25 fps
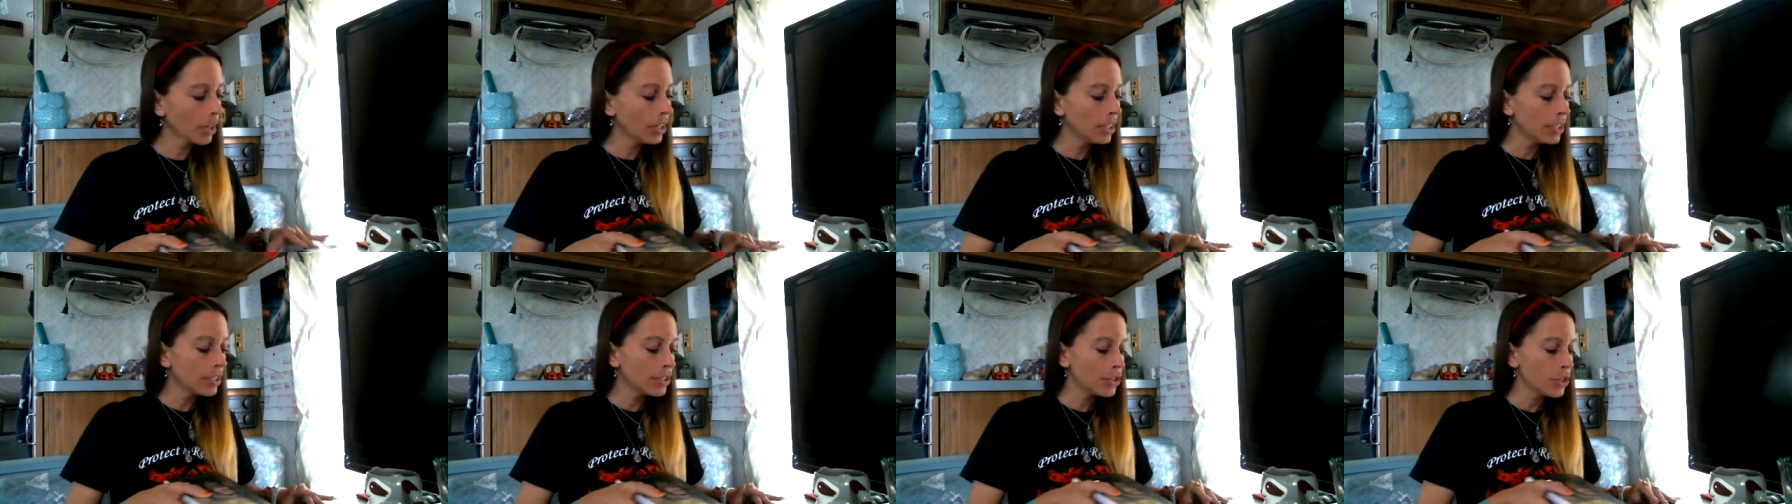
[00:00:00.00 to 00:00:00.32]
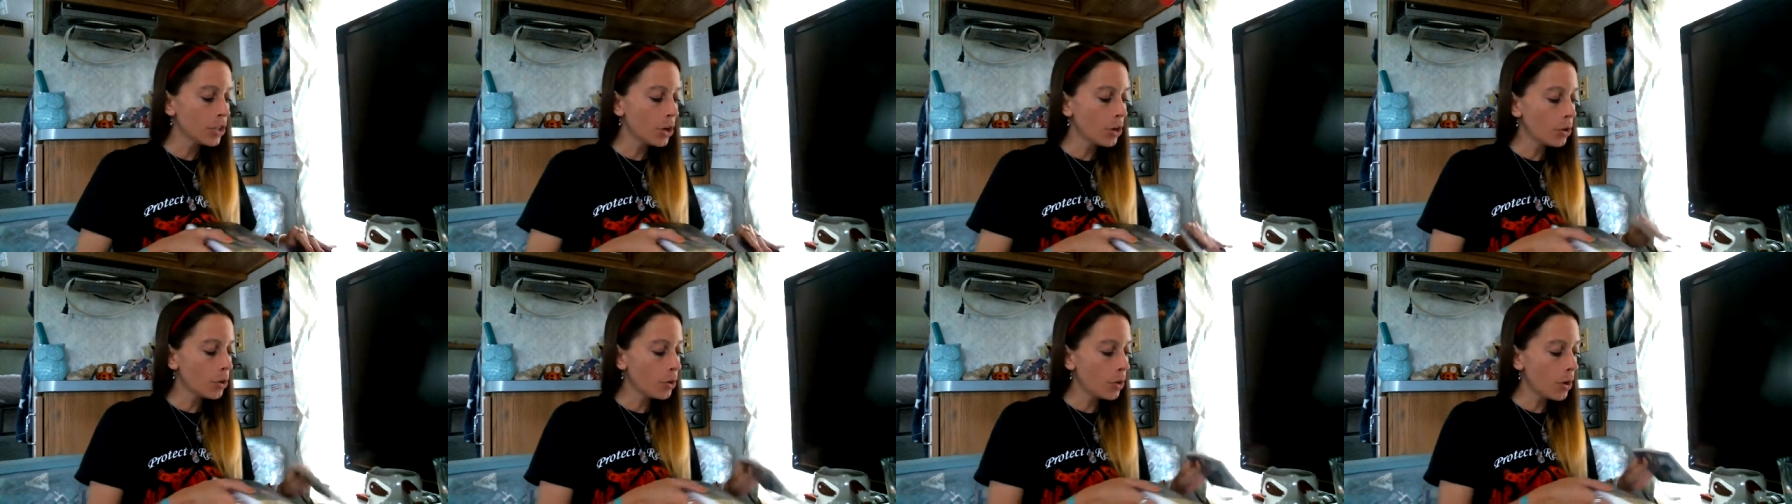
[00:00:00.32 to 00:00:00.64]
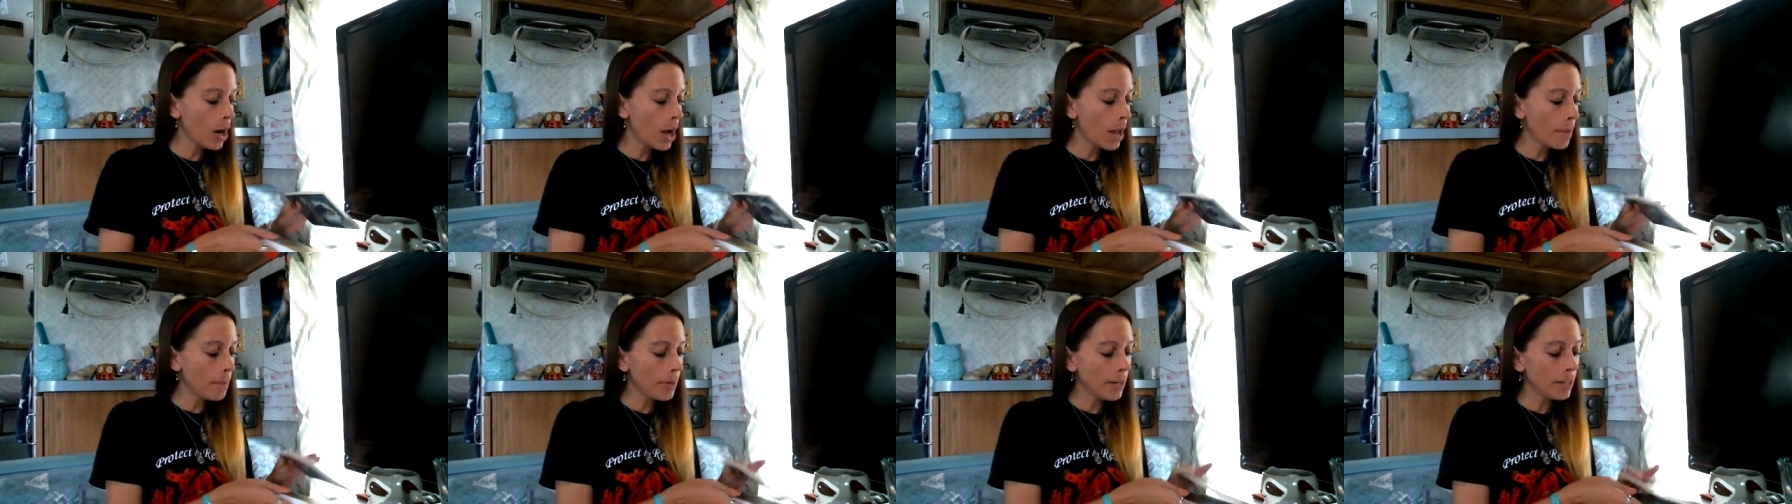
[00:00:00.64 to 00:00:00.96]
So,
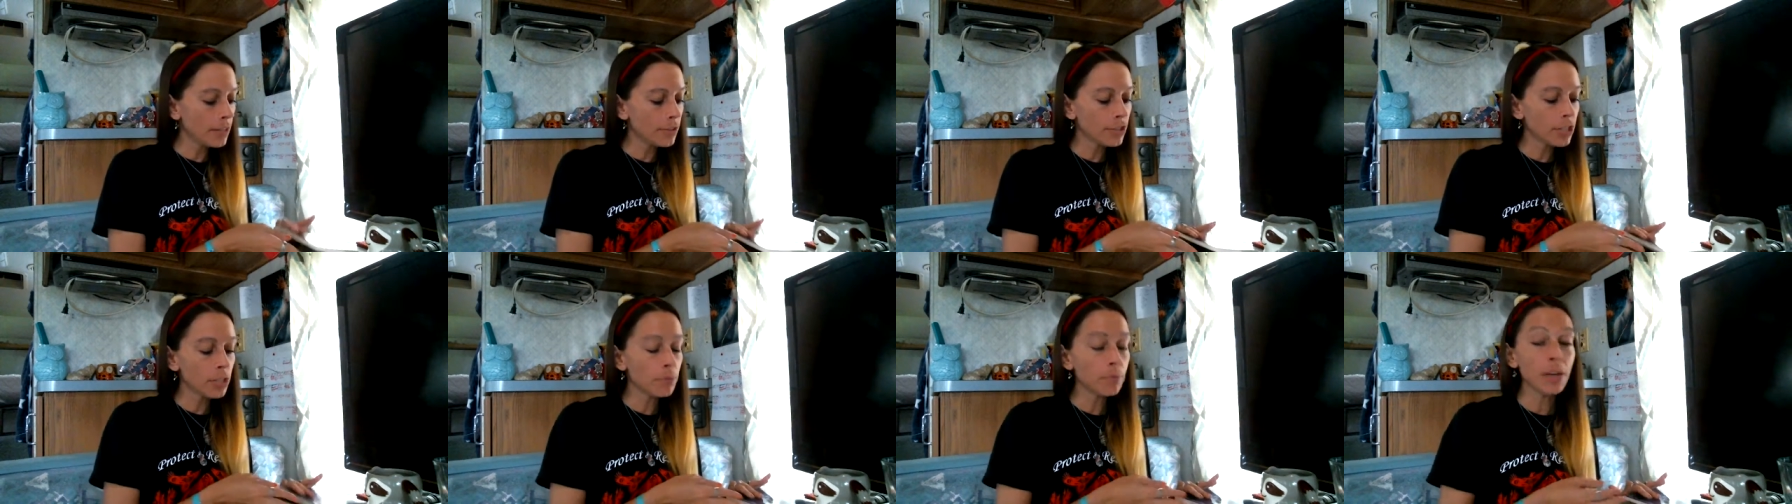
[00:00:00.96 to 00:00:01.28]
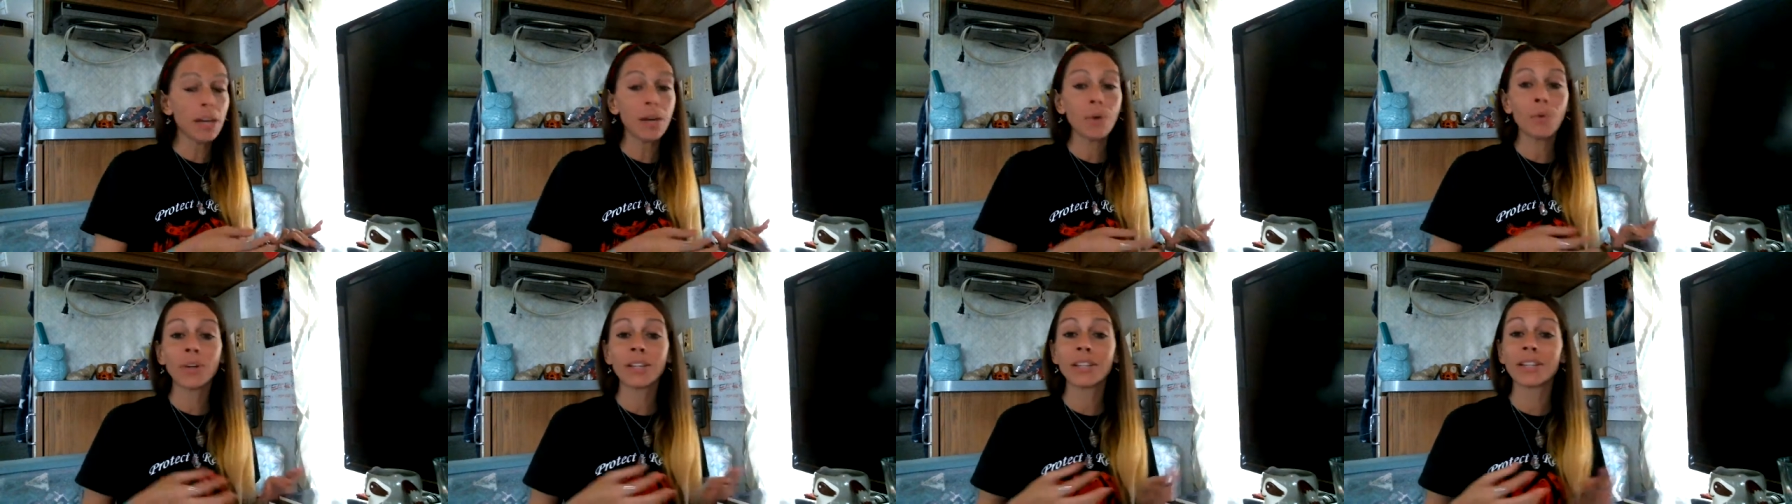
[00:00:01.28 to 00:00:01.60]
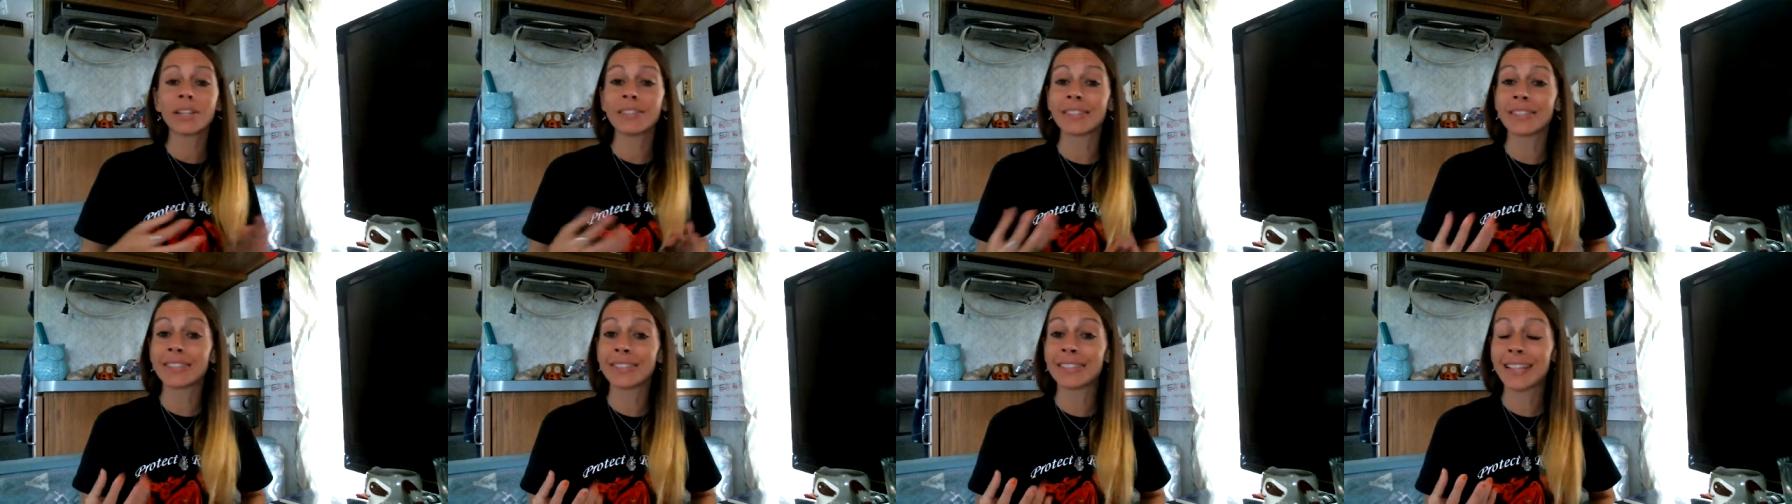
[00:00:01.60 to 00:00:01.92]
I mean, to me, what
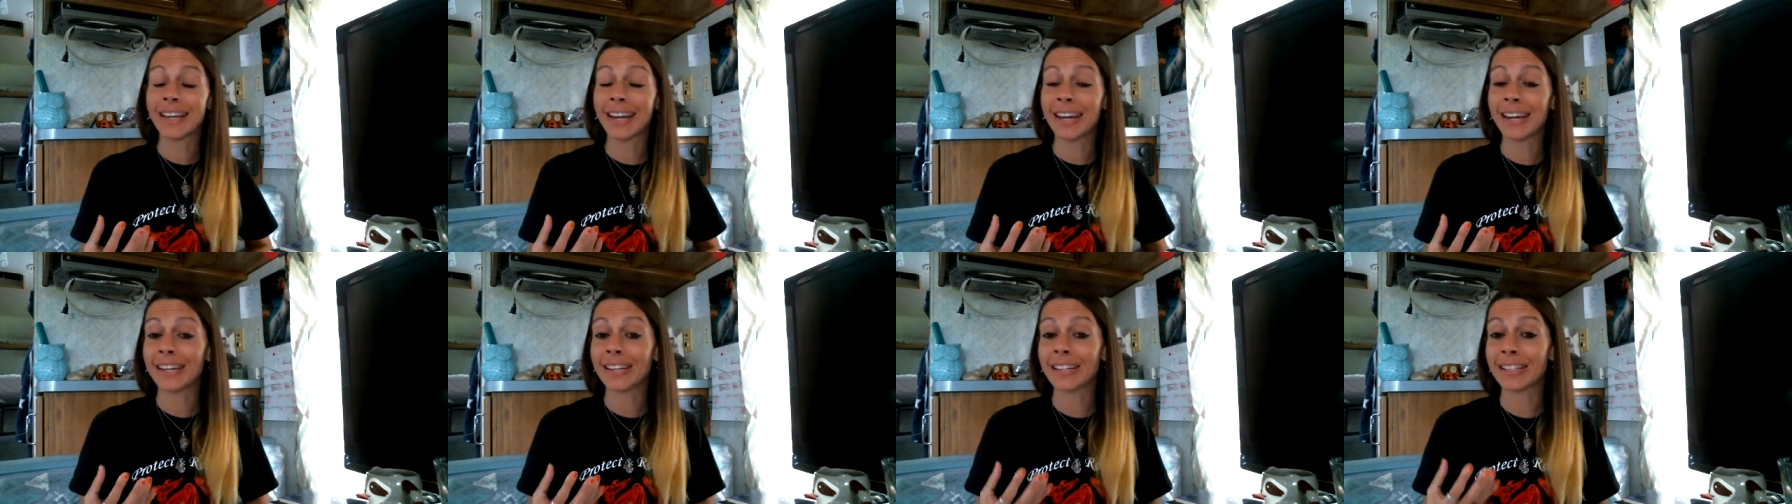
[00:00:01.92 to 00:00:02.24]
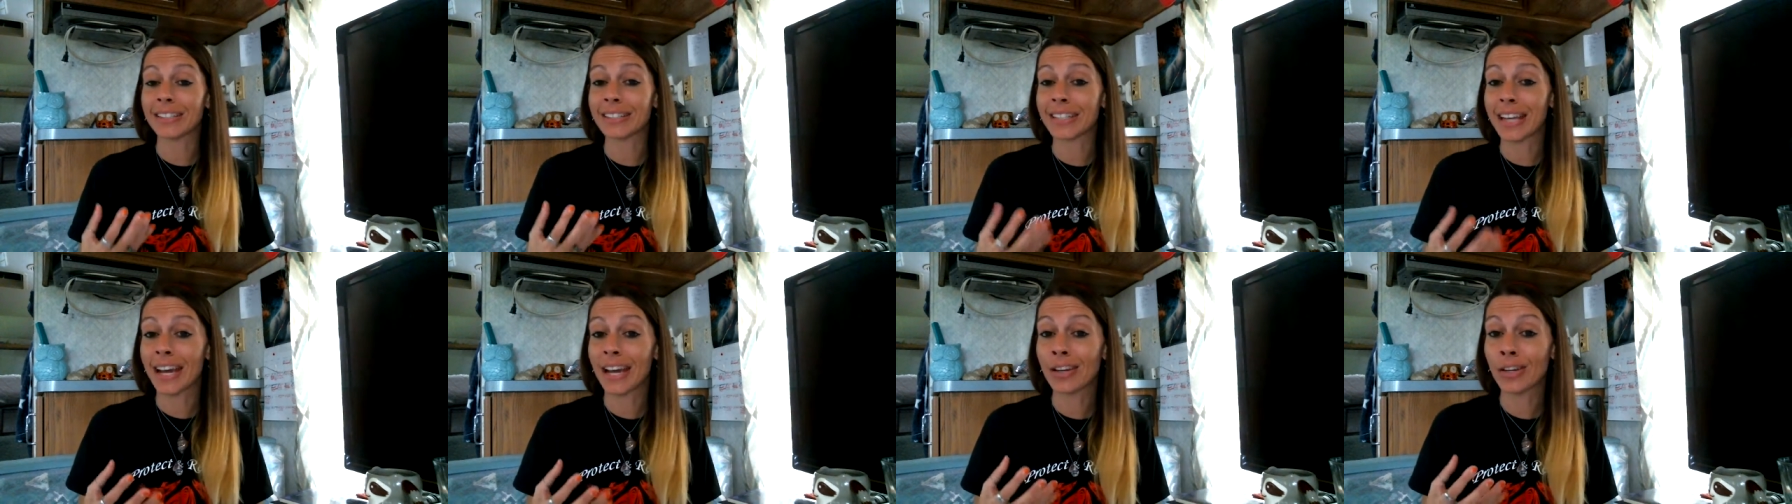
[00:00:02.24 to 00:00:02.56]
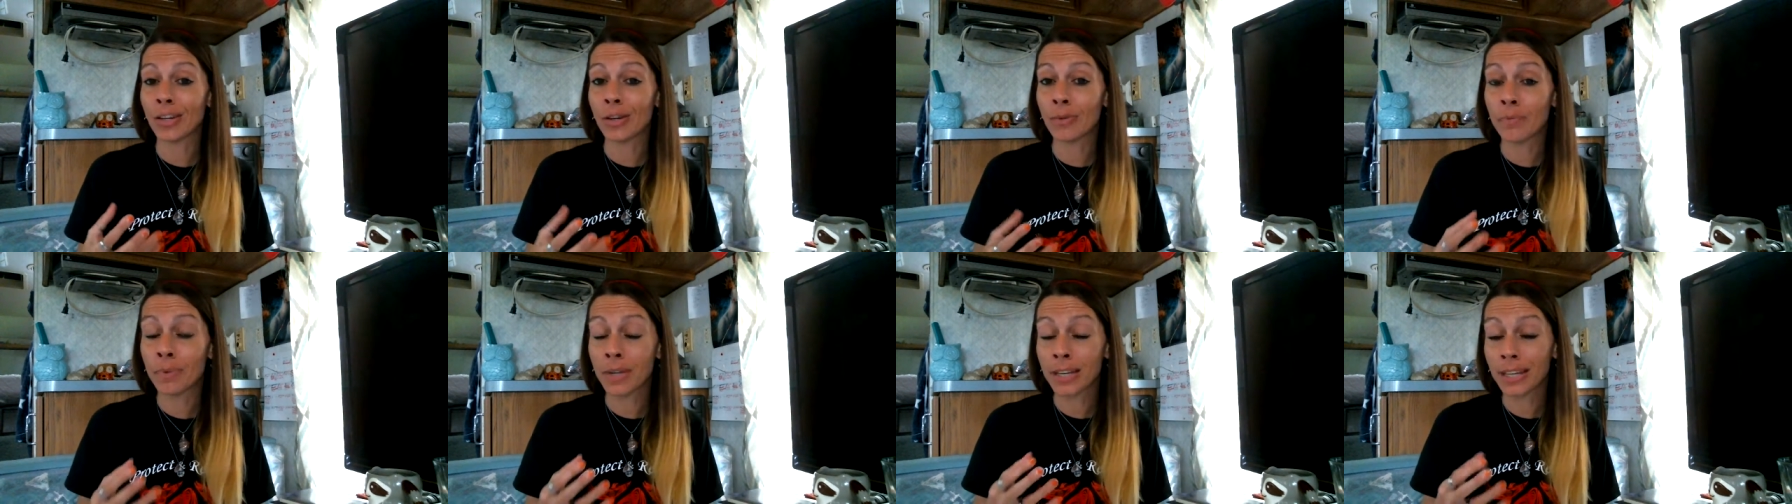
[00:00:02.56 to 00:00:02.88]
this is saying is that
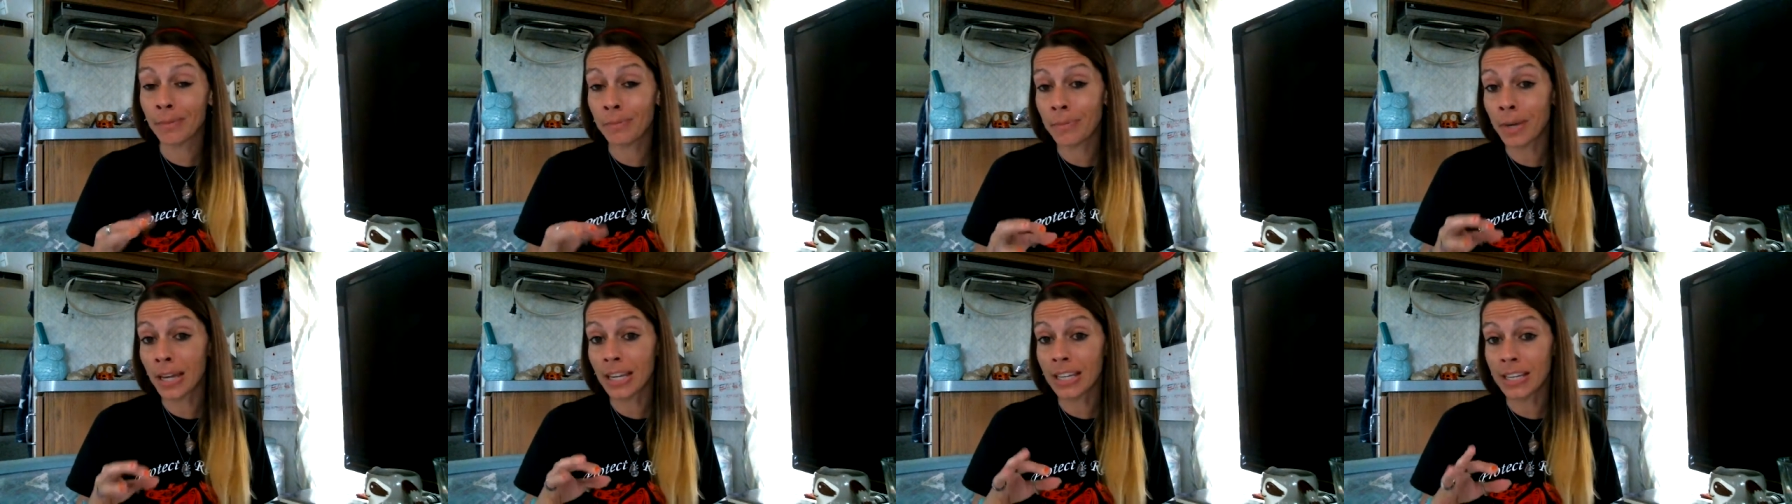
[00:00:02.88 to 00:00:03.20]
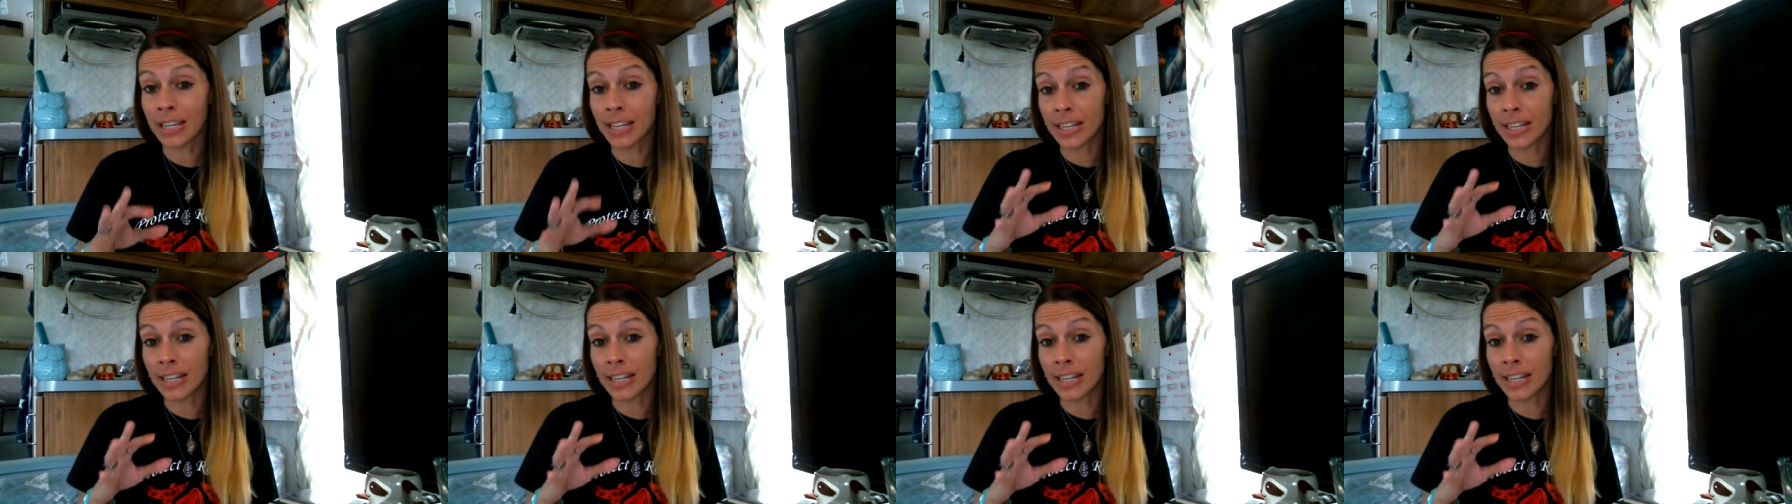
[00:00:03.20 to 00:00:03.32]
you've been a bit